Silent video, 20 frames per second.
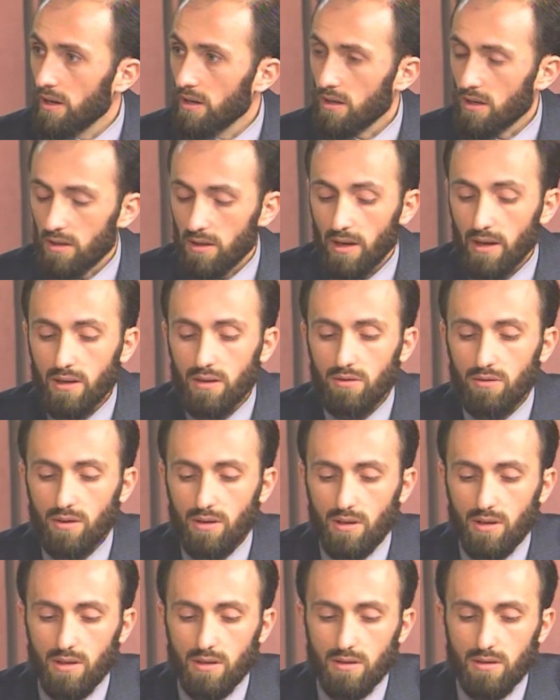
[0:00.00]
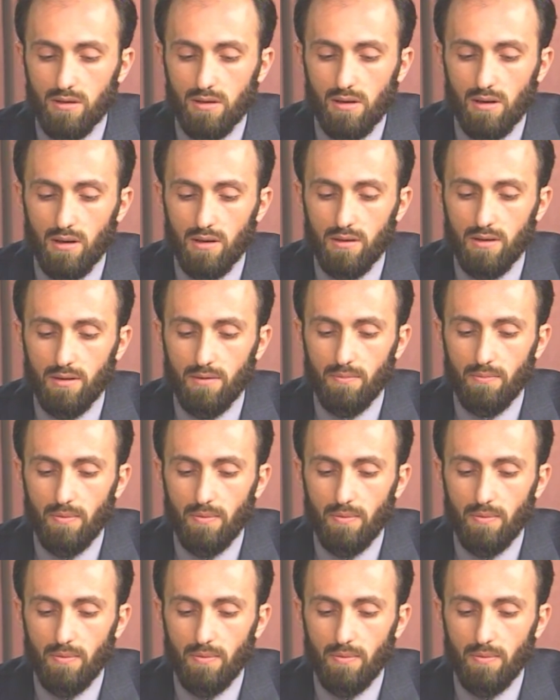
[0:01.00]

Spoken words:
get angry against God.